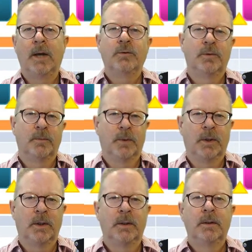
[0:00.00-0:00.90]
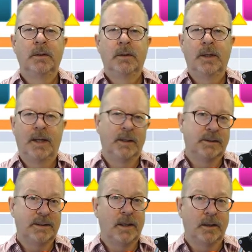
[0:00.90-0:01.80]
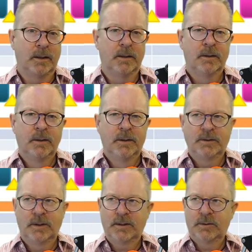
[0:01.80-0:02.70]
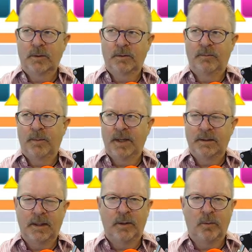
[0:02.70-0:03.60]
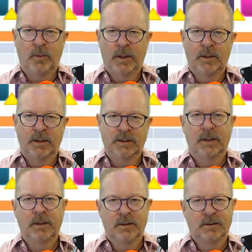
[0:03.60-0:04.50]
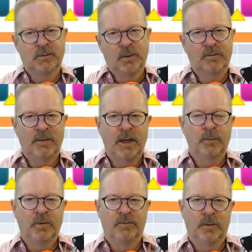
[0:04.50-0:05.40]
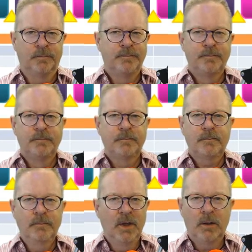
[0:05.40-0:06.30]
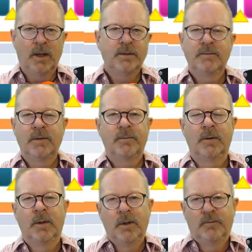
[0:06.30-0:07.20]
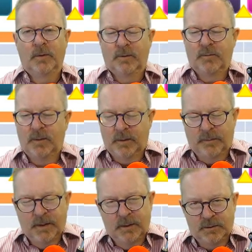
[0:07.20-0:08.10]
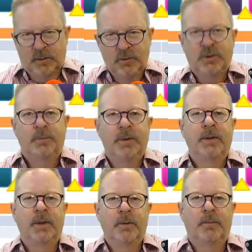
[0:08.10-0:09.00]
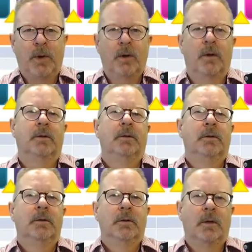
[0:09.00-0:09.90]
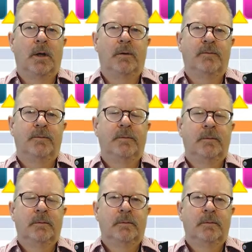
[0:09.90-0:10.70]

out to the market and selling it. So that's sort of my takeaway on this. I think this is really valuable for lots of different, for the solution building part of